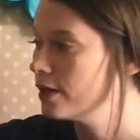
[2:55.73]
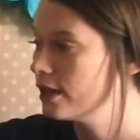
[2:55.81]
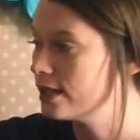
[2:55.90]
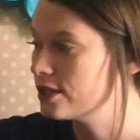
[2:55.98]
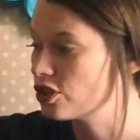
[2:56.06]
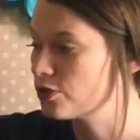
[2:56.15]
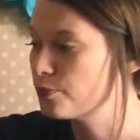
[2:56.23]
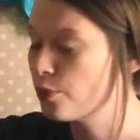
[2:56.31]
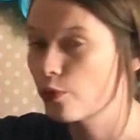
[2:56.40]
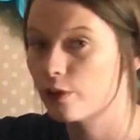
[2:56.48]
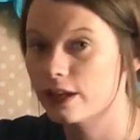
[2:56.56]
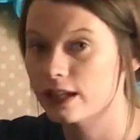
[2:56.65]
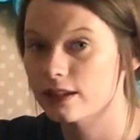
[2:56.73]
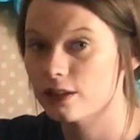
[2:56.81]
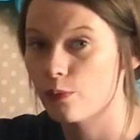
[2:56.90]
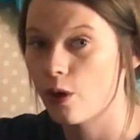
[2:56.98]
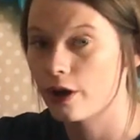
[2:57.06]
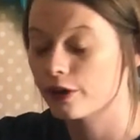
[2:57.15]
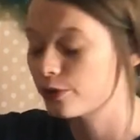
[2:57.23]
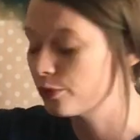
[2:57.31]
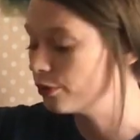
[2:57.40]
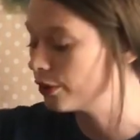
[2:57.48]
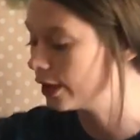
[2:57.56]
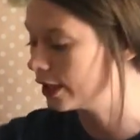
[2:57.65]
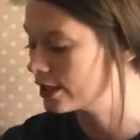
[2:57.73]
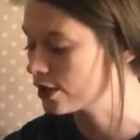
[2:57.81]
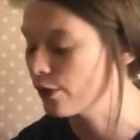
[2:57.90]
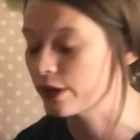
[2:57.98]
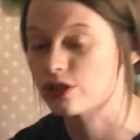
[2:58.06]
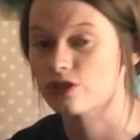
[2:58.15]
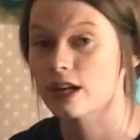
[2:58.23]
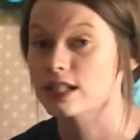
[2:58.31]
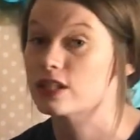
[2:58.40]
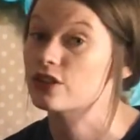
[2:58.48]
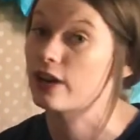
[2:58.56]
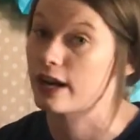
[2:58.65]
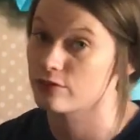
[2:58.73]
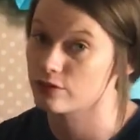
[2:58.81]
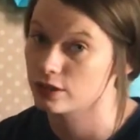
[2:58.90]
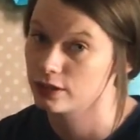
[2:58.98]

he's just pouring the water cooler and it's going straight to the ground.